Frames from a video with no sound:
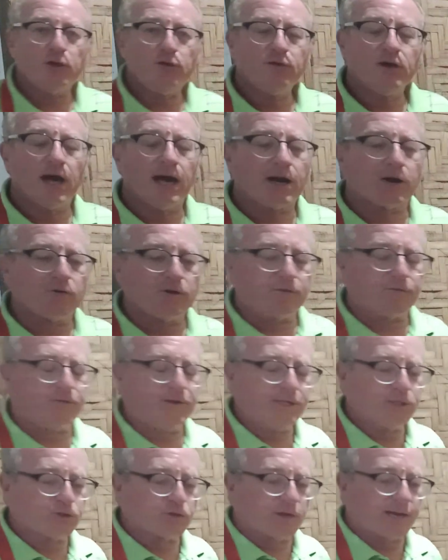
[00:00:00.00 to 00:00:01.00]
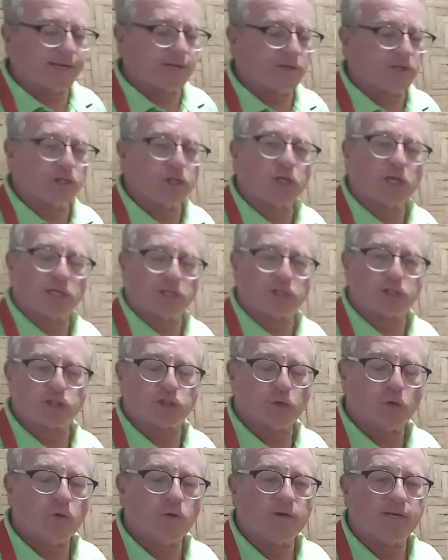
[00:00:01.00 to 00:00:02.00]
you've got a refrigerator and you're going to
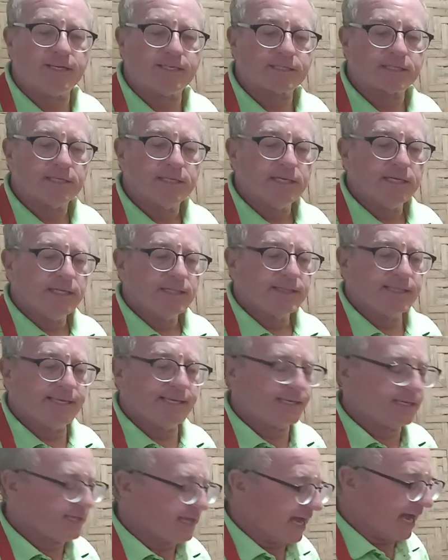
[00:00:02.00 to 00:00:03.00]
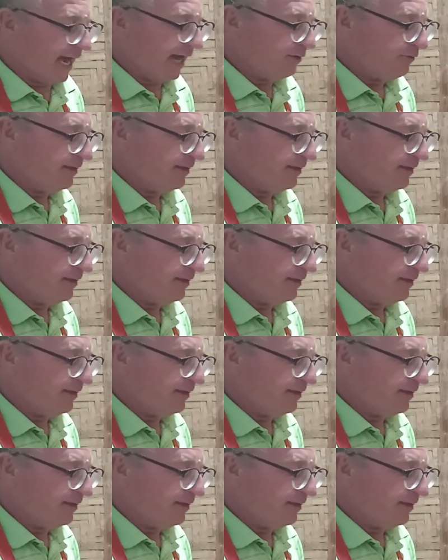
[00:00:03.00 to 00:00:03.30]
store it, then I